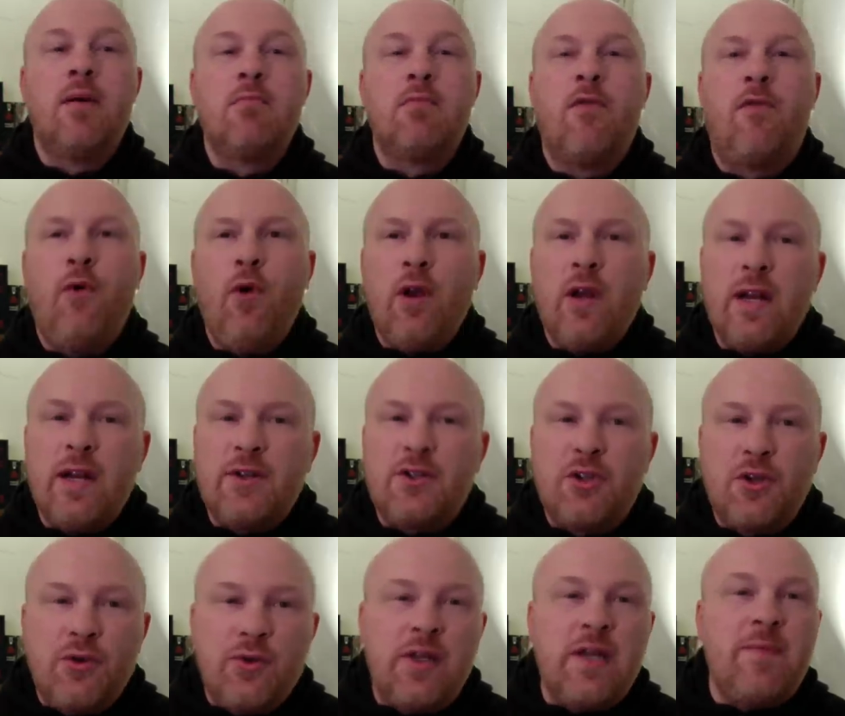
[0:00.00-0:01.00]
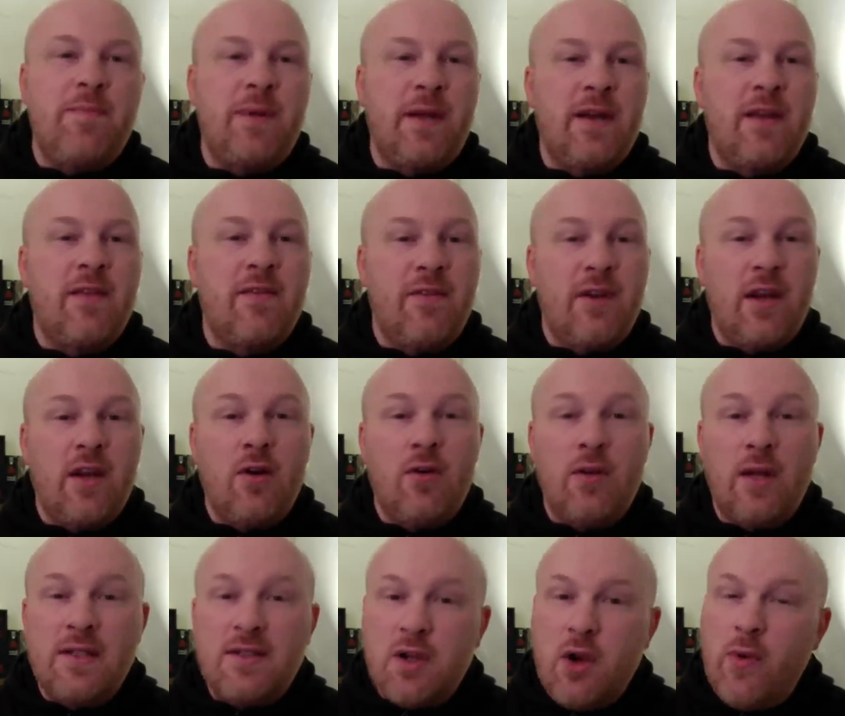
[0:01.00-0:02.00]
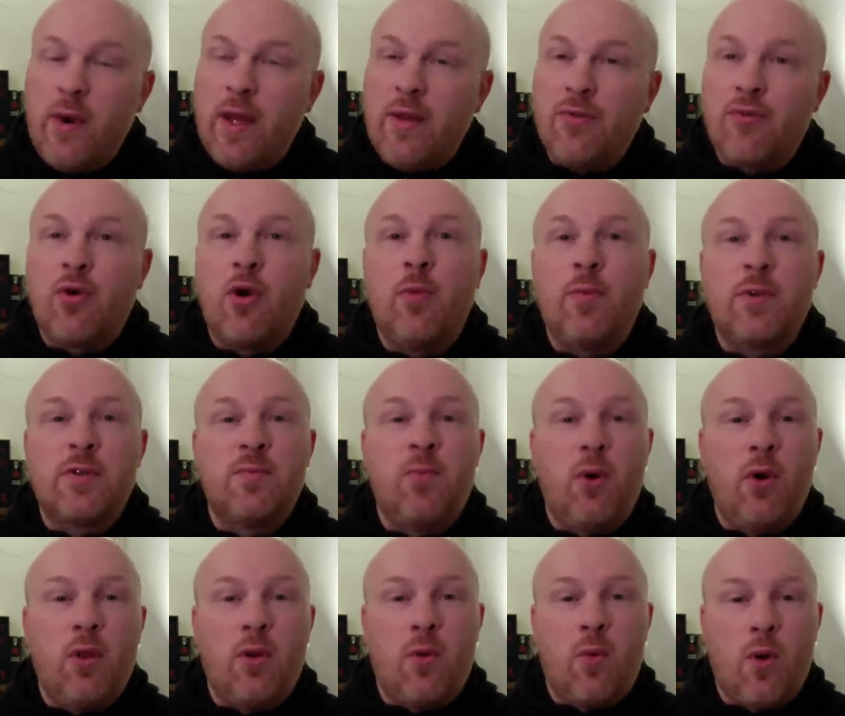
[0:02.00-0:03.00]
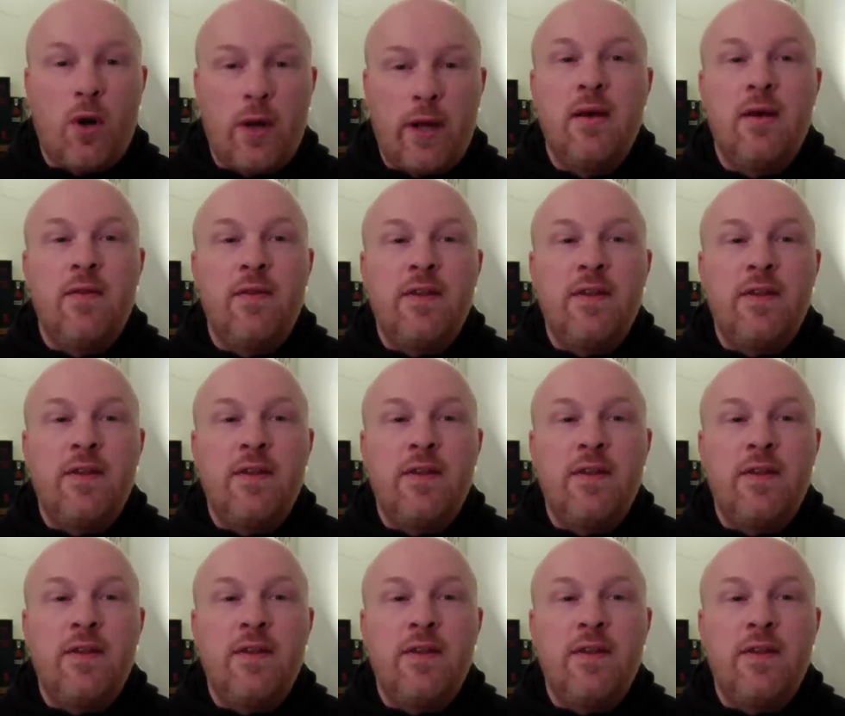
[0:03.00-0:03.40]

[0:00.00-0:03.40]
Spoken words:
Before getting too deep into the video, let's go ahead and throw up a spoiler warning.